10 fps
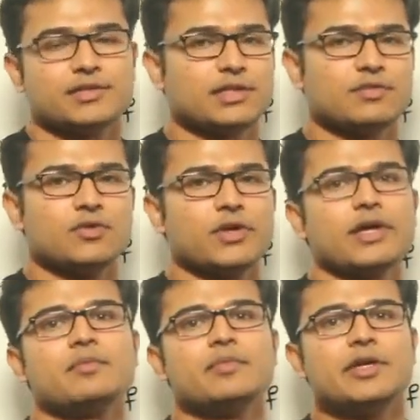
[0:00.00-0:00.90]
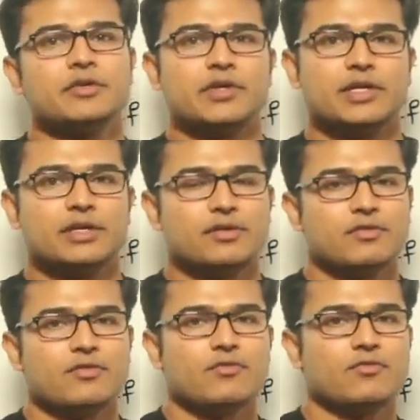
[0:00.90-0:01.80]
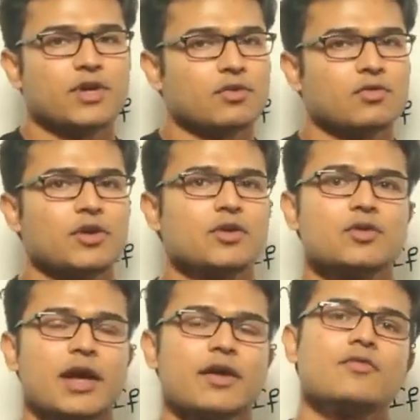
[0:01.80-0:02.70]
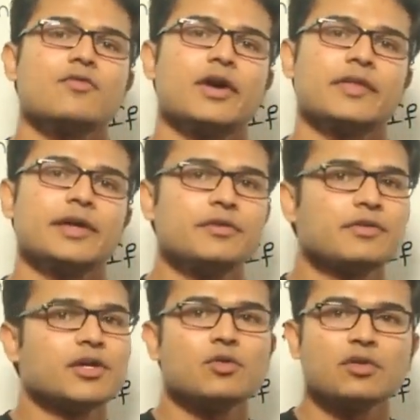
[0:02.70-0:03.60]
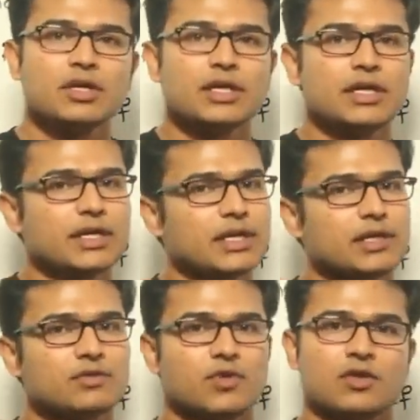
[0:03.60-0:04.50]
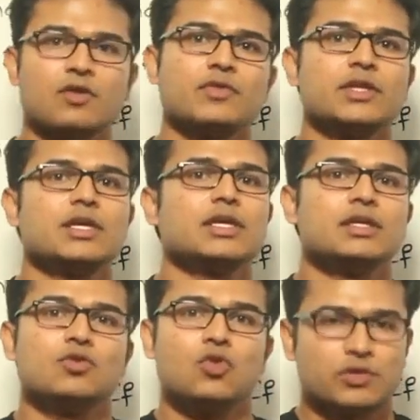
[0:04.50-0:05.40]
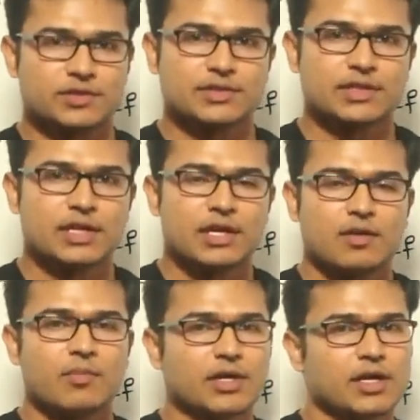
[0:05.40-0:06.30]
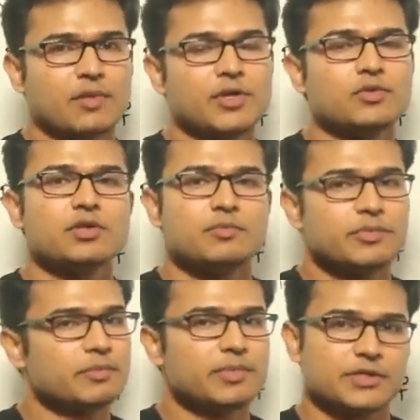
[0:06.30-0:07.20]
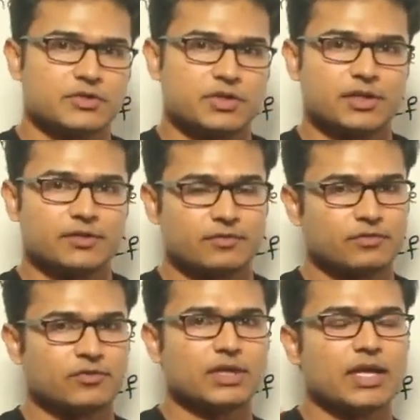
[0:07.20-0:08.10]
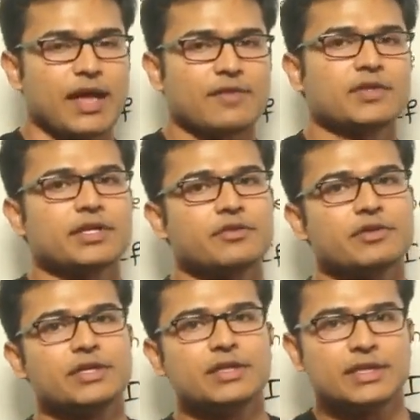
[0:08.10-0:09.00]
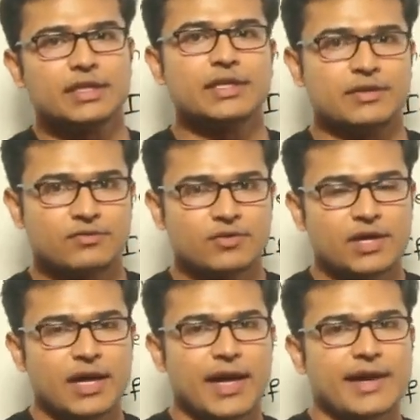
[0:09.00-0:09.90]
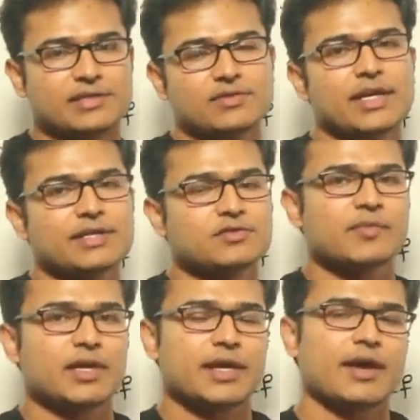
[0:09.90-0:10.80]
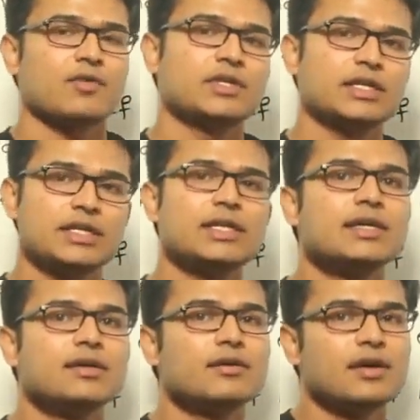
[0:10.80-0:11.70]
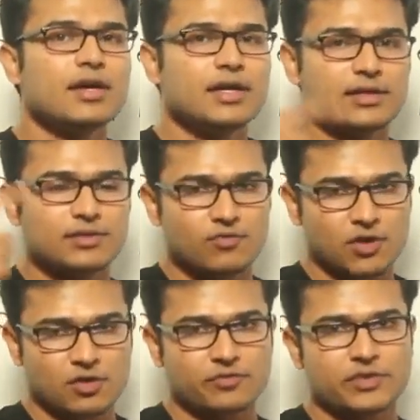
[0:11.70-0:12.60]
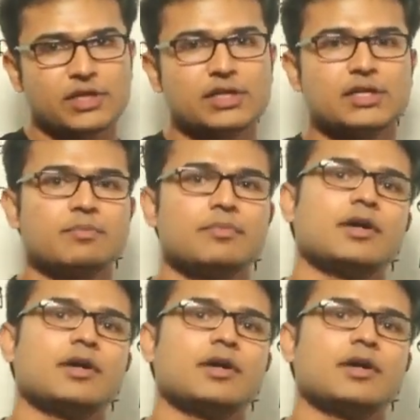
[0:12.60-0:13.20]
see, if you look at B tree, we are going to have an entry only in one of the nodes. But coming to the B plus tree, we will have an entry in the leaf, as well as we might have the key in one of the